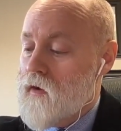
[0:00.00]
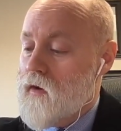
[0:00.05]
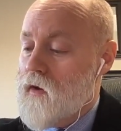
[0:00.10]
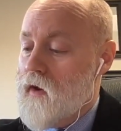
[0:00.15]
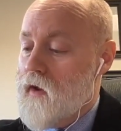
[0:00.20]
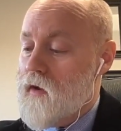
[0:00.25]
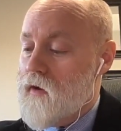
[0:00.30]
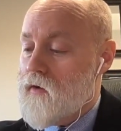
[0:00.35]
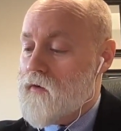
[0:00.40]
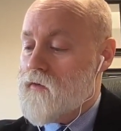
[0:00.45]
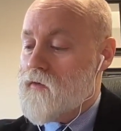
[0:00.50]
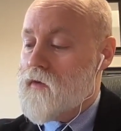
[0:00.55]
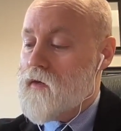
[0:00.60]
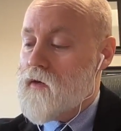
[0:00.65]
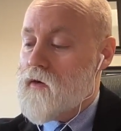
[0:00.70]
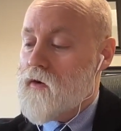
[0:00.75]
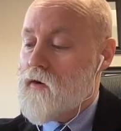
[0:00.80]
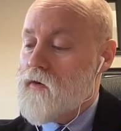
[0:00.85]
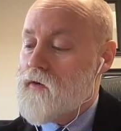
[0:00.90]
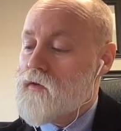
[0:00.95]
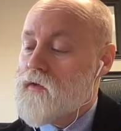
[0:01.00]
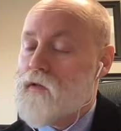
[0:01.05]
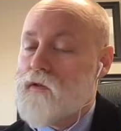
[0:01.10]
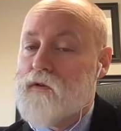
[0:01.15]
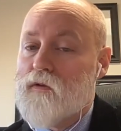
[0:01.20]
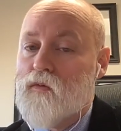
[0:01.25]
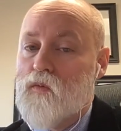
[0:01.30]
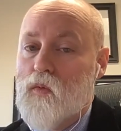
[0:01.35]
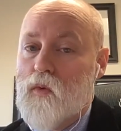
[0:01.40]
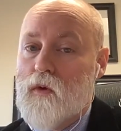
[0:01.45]
Now, the
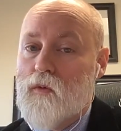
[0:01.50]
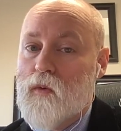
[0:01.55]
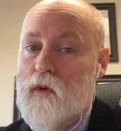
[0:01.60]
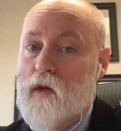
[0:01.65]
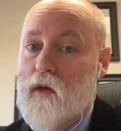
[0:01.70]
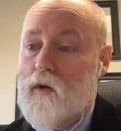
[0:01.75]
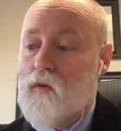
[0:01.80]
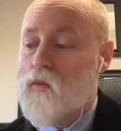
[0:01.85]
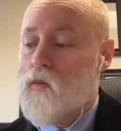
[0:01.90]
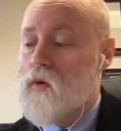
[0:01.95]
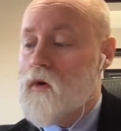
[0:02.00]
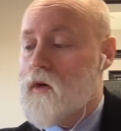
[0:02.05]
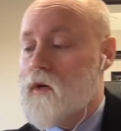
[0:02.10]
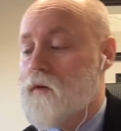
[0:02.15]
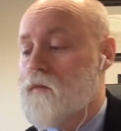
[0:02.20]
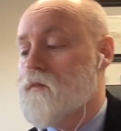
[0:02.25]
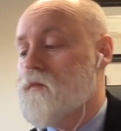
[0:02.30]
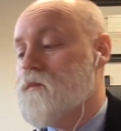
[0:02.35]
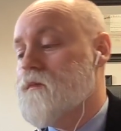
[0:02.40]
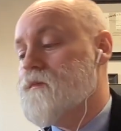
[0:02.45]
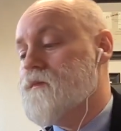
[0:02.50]
occurrences of when we get a 1.